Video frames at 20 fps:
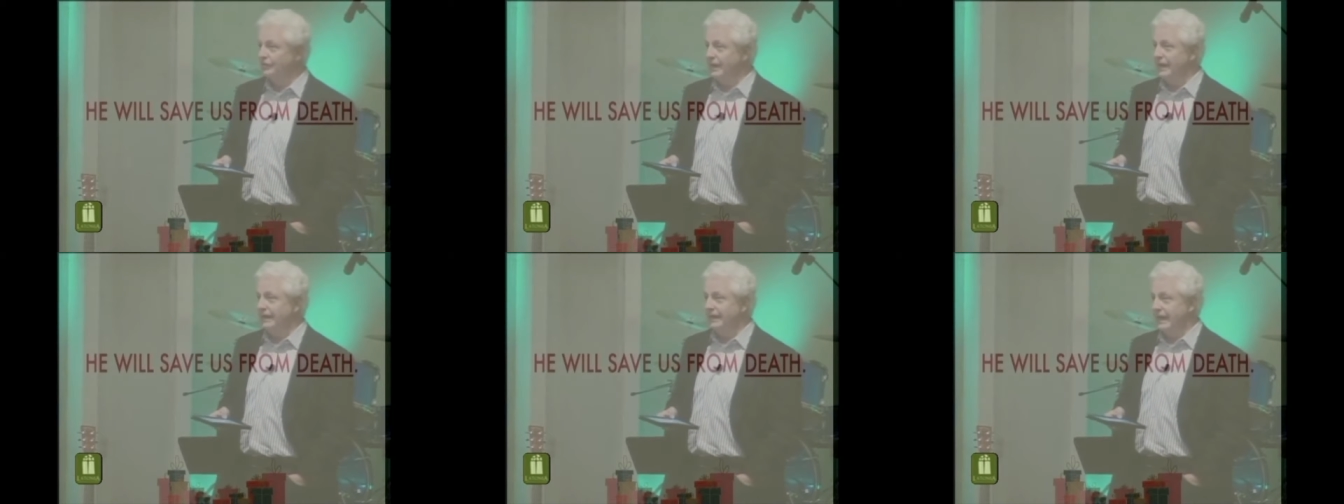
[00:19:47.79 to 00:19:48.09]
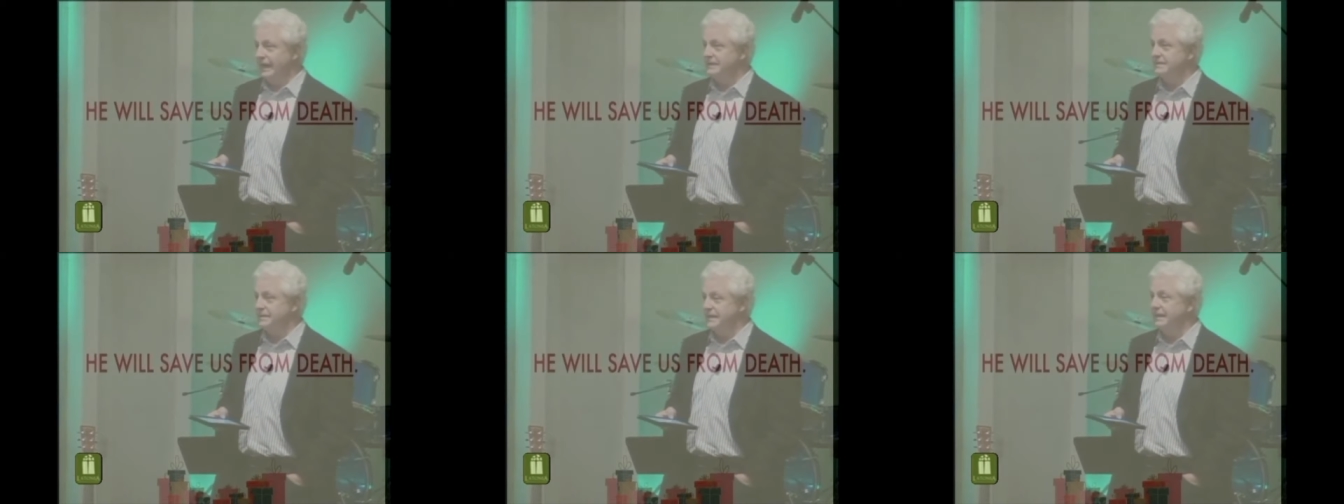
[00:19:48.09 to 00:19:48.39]
I
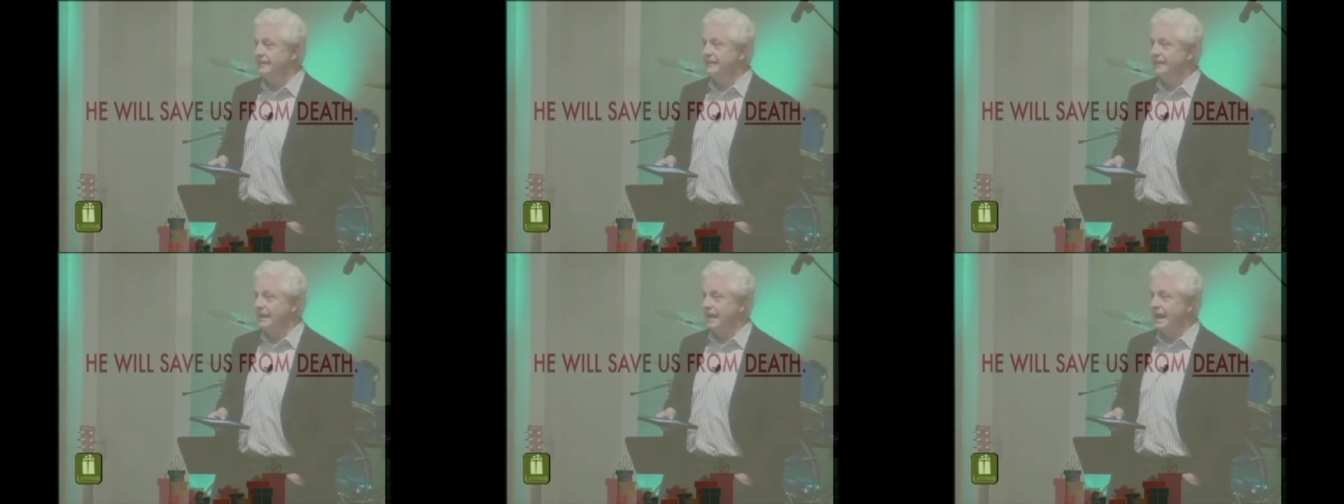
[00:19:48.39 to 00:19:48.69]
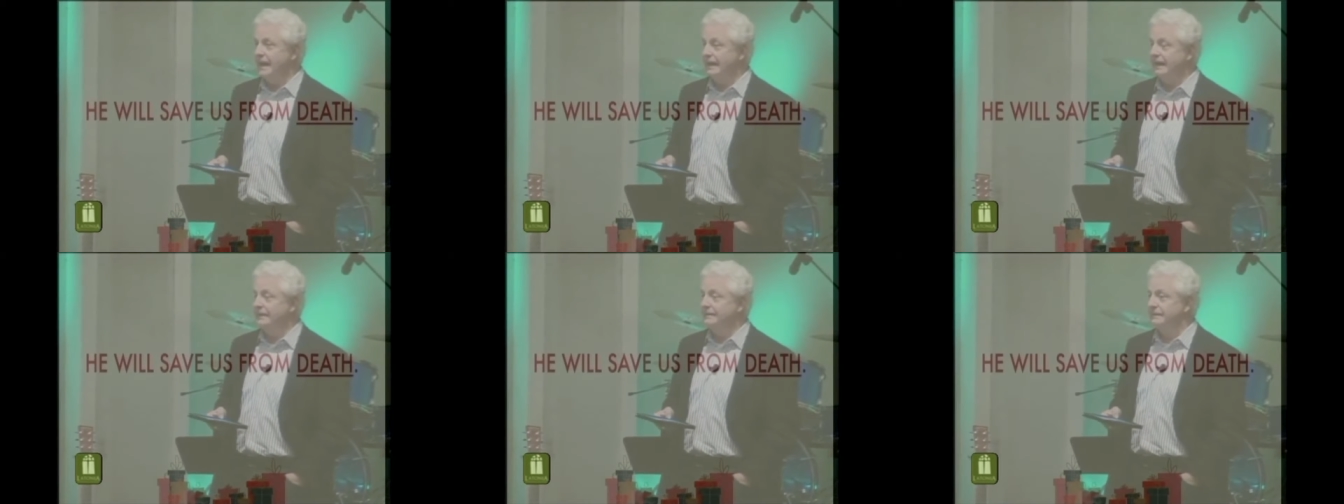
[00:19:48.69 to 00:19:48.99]
guess, in that
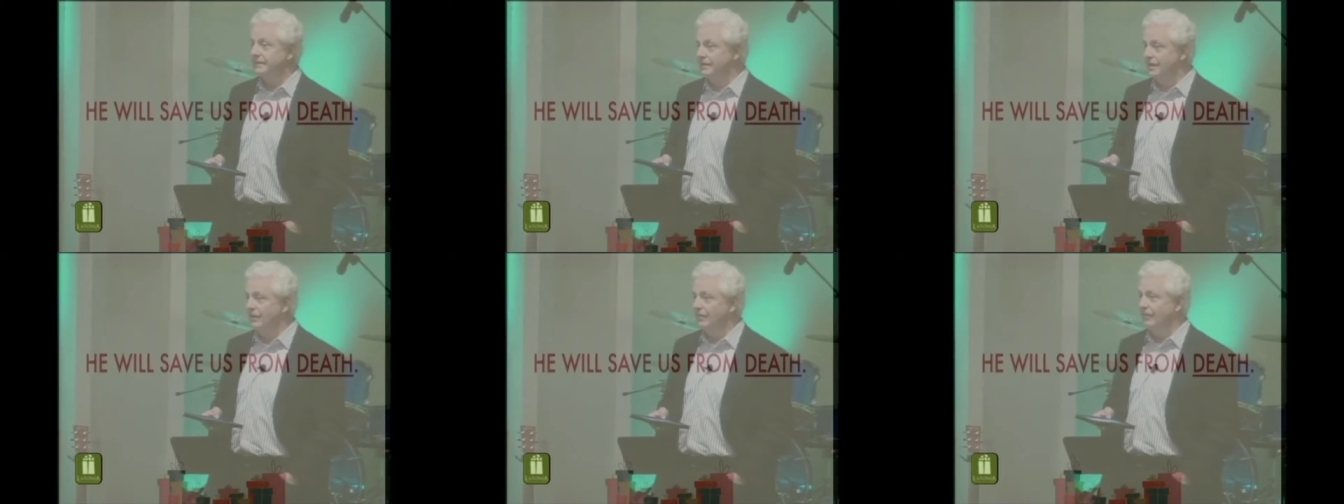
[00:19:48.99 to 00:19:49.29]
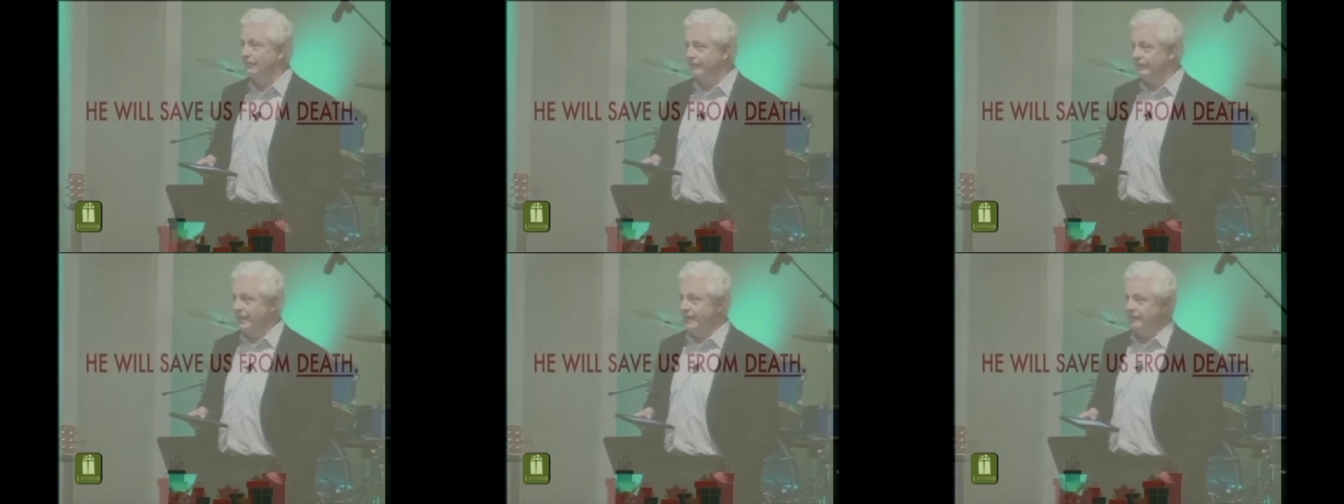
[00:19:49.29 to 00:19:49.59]
I get to know the
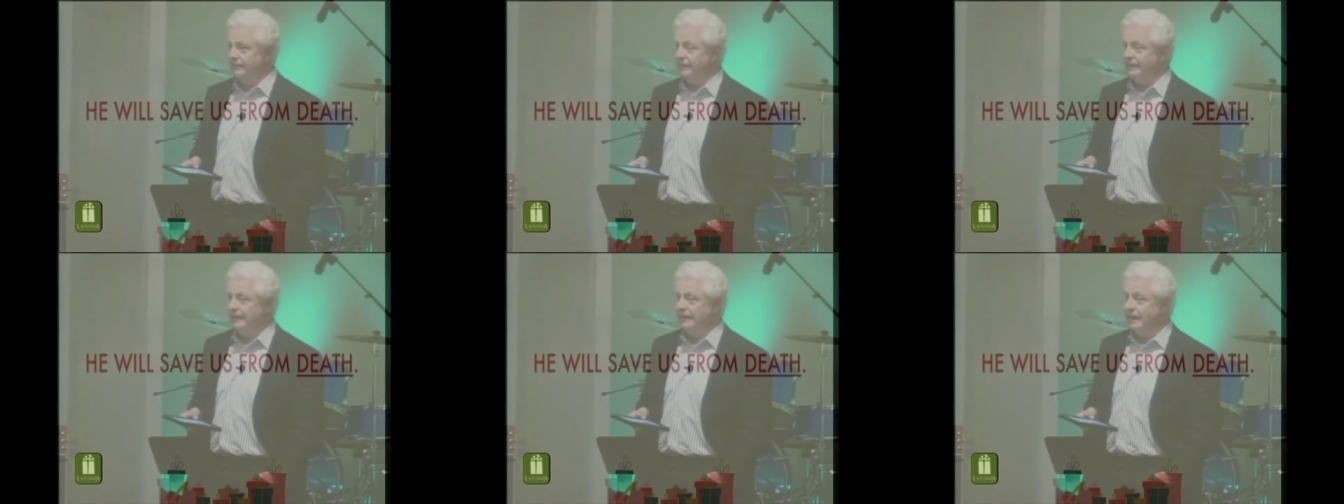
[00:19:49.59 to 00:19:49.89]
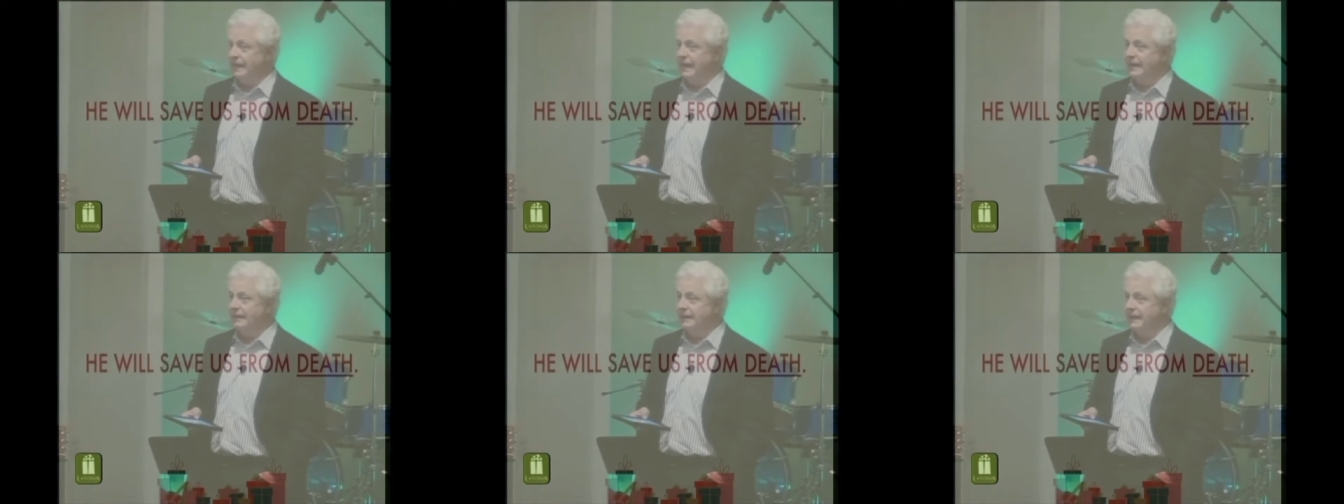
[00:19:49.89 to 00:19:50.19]
family
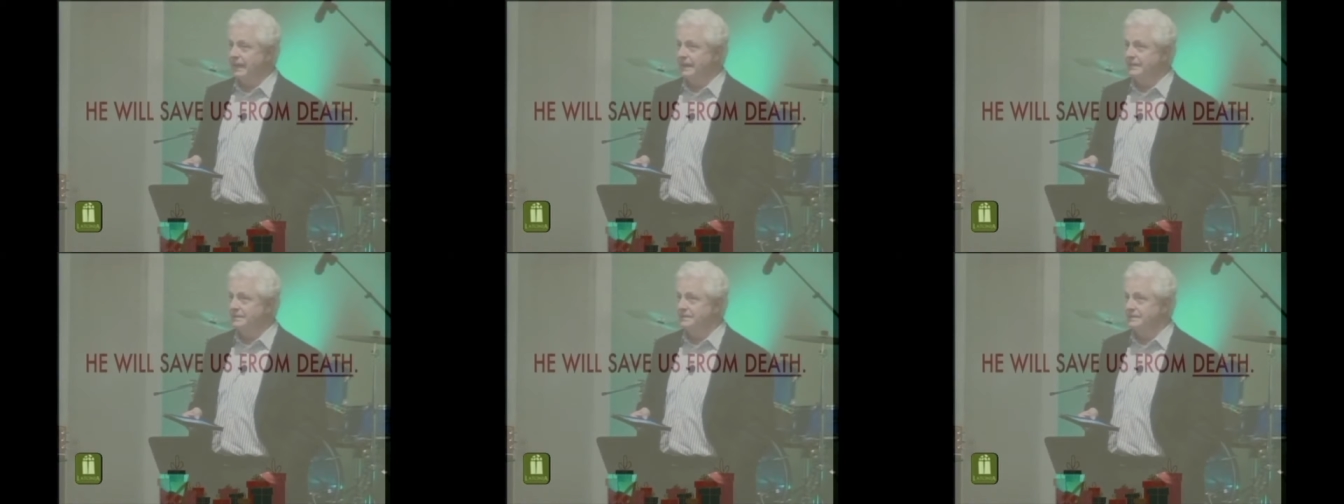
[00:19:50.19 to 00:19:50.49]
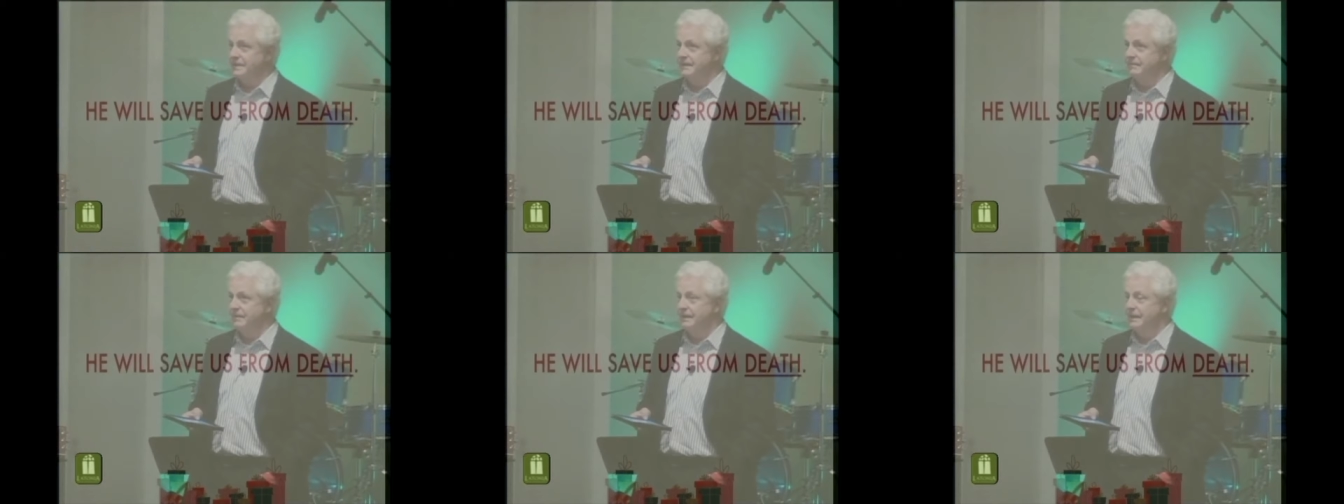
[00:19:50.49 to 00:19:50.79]
and I engage
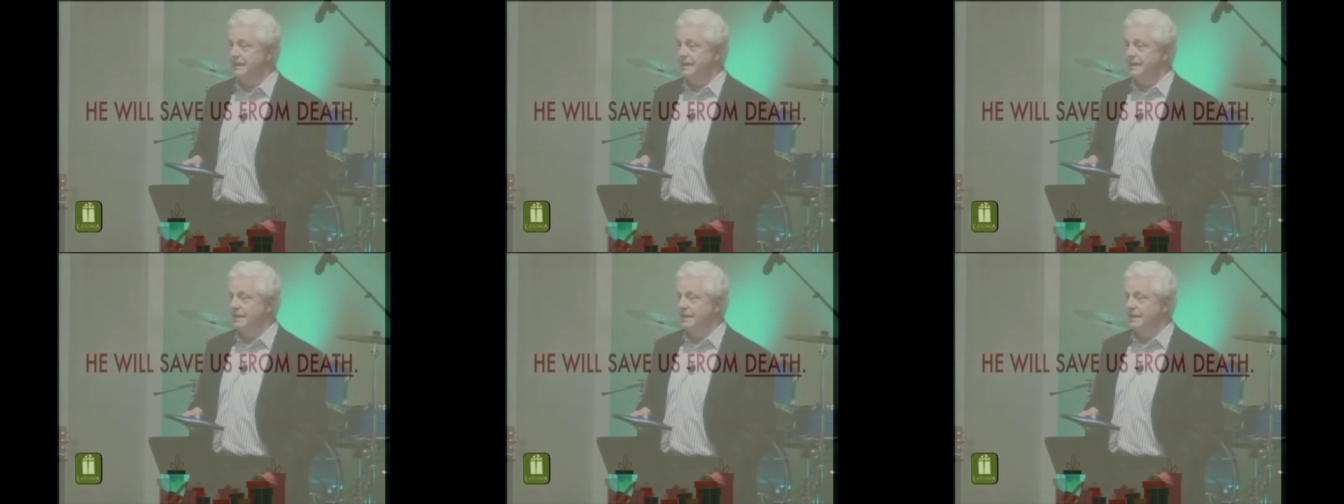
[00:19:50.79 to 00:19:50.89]
them.